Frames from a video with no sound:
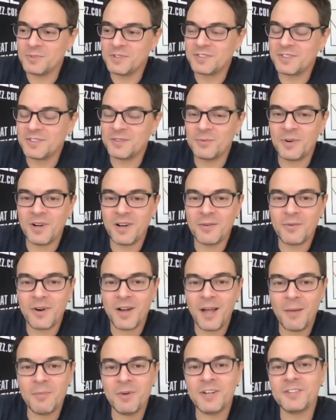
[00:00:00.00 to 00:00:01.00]
he said, well,
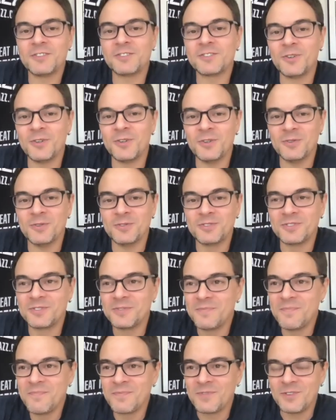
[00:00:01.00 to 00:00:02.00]
how many
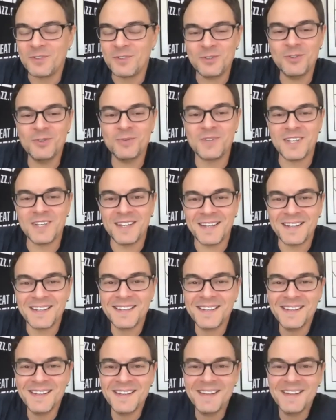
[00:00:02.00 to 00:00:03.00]
solos do you
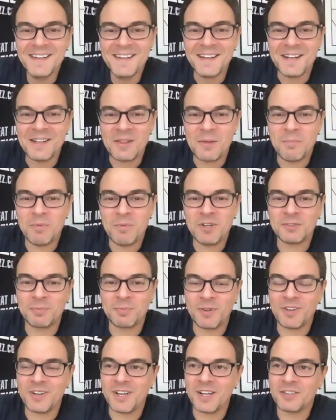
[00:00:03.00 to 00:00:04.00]
get? And the bass
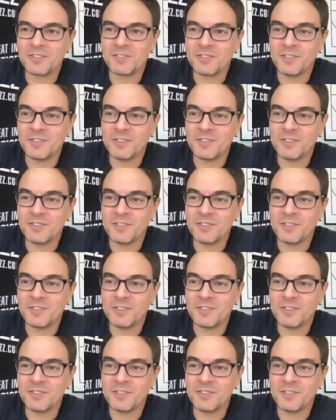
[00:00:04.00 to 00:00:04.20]
player answered,